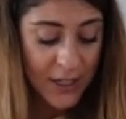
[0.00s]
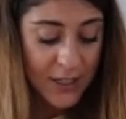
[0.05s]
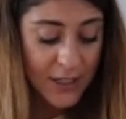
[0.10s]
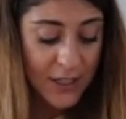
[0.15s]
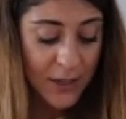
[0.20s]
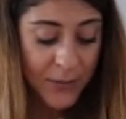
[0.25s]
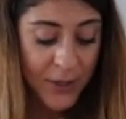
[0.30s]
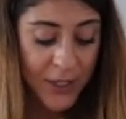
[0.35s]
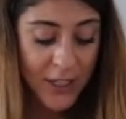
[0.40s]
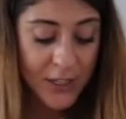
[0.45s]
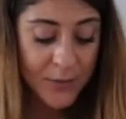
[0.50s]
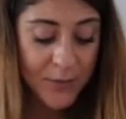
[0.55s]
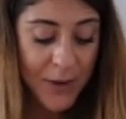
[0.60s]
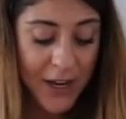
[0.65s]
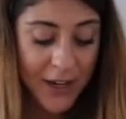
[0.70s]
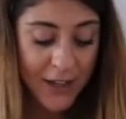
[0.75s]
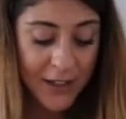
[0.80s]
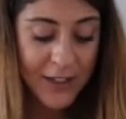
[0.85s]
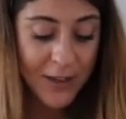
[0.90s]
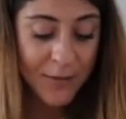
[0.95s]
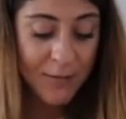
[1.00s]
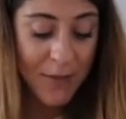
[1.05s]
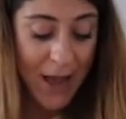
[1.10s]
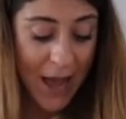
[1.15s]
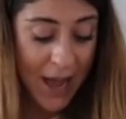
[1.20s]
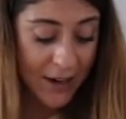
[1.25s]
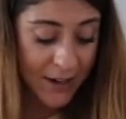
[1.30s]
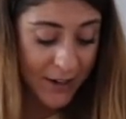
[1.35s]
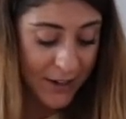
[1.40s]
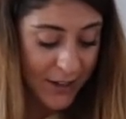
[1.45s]
Something is biting them
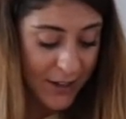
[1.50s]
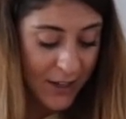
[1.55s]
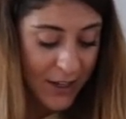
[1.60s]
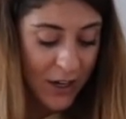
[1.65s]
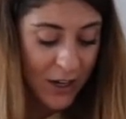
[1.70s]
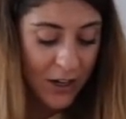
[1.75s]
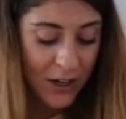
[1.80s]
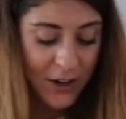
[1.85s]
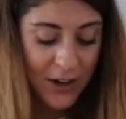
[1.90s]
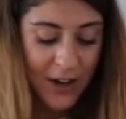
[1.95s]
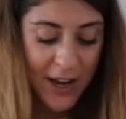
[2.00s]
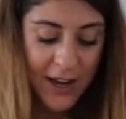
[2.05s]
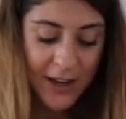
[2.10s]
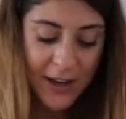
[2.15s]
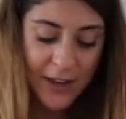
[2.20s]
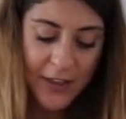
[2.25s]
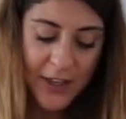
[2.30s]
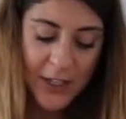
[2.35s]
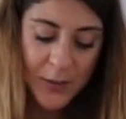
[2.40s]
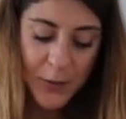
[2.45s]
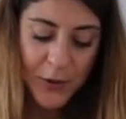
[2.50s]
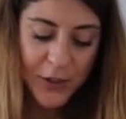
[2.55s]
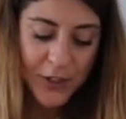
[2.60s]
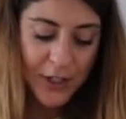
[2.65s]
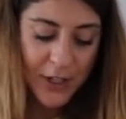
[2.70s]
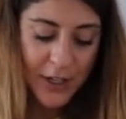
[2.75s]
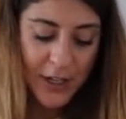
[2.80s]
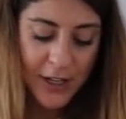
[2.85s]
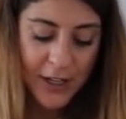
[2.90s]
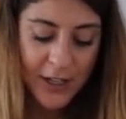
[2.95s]
back all right and this
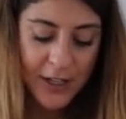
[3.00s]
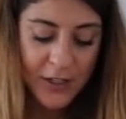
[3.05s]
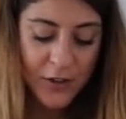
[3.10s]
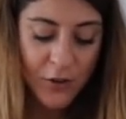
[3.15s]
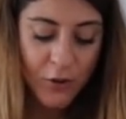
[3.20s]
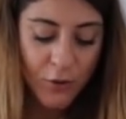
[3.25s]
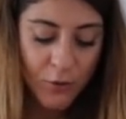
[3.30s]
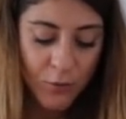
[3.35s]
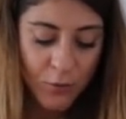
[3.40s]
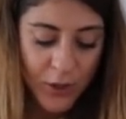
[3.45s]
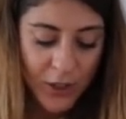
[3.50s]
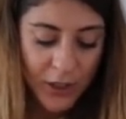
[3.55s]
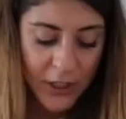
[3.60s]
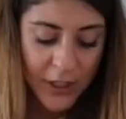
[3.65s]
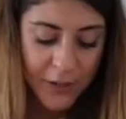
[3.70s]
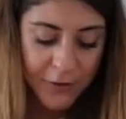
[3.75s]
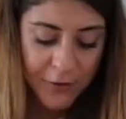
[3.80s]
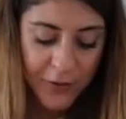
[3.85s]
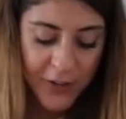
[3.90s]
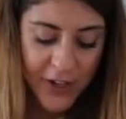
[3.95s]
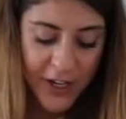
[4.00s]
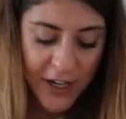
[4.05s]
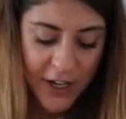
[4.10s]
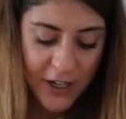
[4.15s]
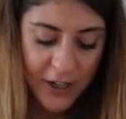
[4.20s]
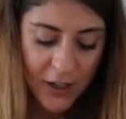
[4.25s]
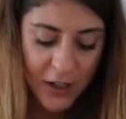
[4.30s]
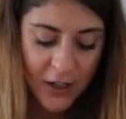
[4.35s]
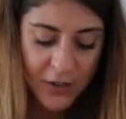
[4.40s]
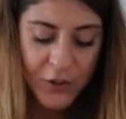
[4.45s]
person is really
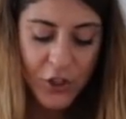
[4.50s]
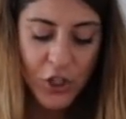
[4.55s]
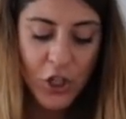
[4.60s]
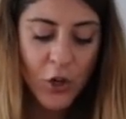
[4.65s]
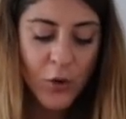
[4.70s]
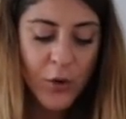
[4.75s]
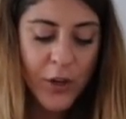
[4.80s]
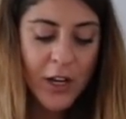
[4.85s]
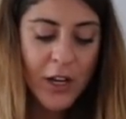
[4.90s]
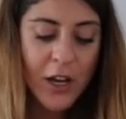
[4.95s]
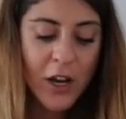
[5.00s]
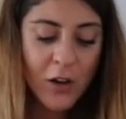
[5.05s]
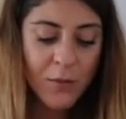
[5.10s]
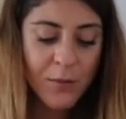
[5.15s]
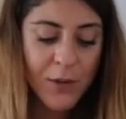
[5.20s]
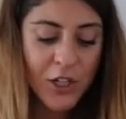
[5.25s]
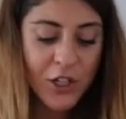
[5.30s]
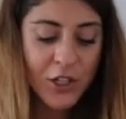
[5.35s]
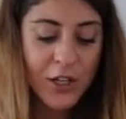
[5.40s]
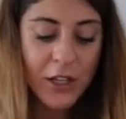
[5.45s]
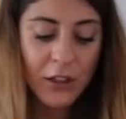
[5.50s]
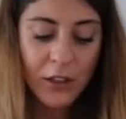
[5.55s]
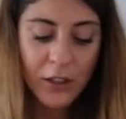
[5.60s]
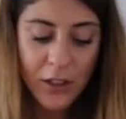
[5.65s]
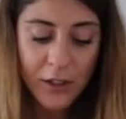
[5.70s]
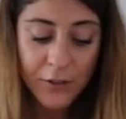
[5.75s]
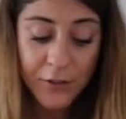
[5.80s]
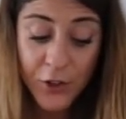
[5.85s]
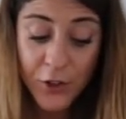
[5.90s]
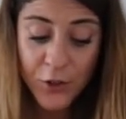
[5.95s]
afraid of showing how much they
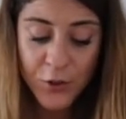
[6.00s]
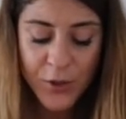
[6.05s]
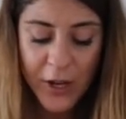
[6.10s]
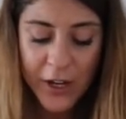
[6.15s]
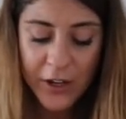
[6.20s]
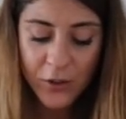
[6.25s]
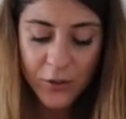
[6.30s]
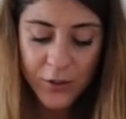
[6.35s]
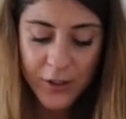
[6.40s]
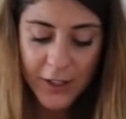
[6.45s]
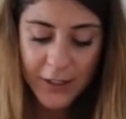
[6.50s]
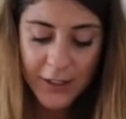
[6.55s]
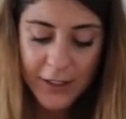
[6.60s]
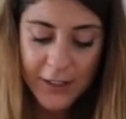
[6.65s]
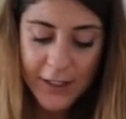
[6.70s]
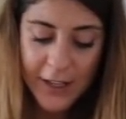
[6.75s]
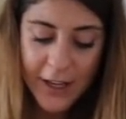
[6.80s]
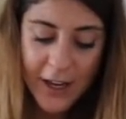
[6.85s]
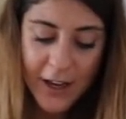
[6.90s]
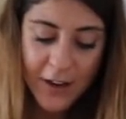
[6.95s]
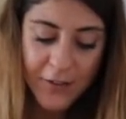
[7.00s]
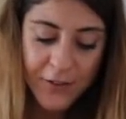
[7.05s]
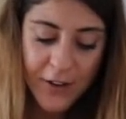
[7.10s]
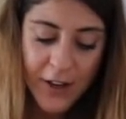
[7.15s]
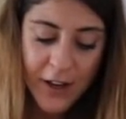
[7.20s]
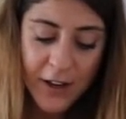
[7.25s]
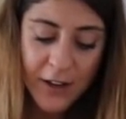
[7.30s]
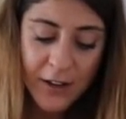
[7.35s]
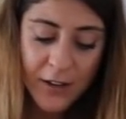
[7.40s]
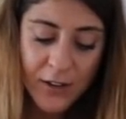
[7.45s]
love you i don't think that they
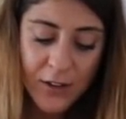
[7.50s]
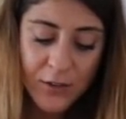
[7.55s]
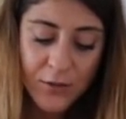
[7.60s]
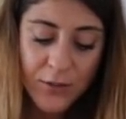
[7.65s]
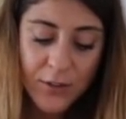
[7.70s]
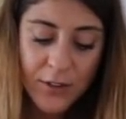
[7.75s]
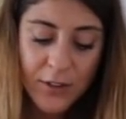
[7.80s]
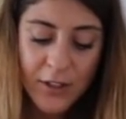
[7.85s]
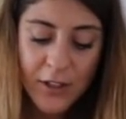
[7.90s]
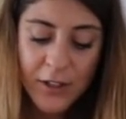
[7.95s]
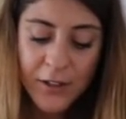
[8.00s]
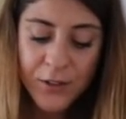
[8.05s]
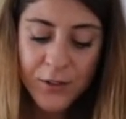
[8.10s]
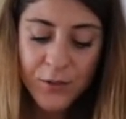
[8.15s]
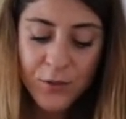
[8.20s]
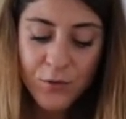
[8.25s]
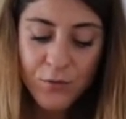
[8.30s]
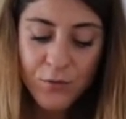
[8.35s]
have uh, uh,